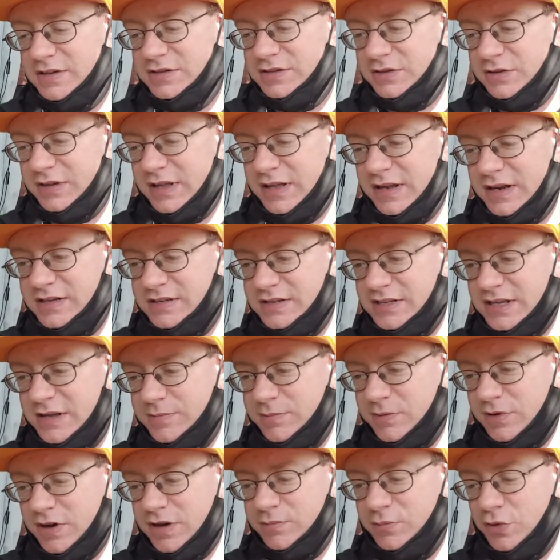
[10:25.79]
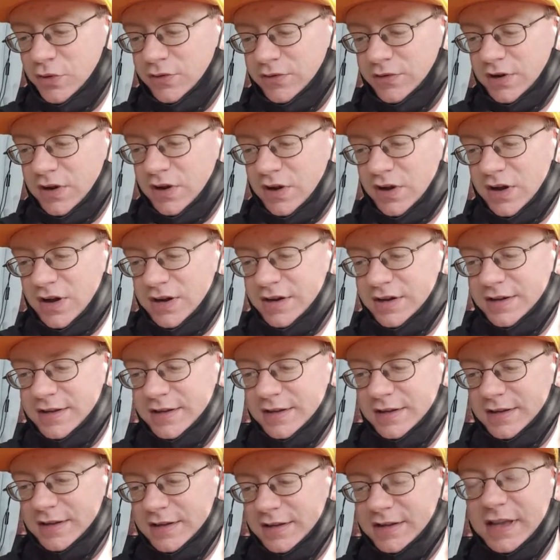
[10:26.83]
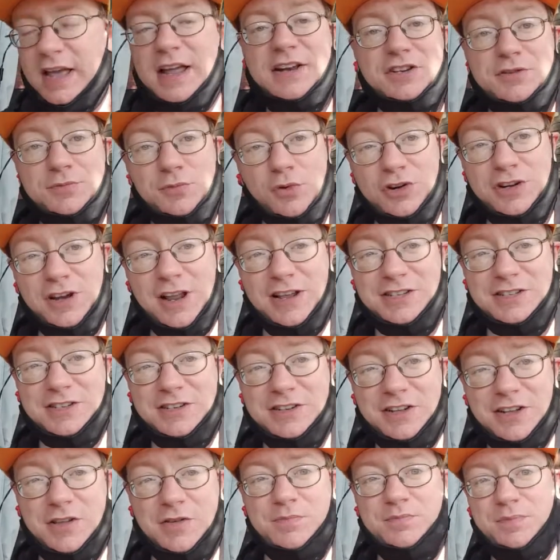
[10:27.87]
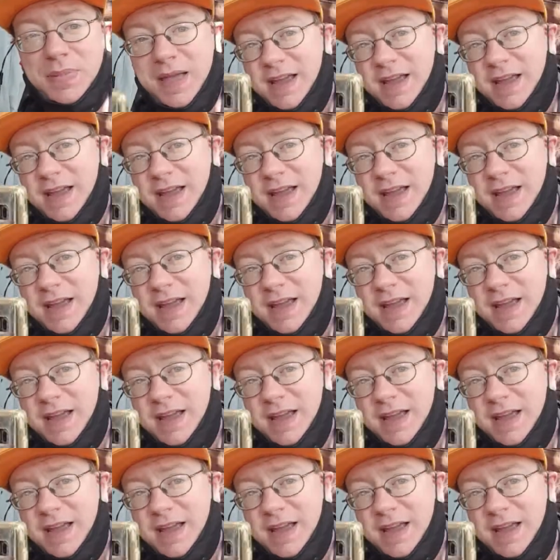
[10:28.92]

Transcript: So let us keep on moving on, catching more Duskull.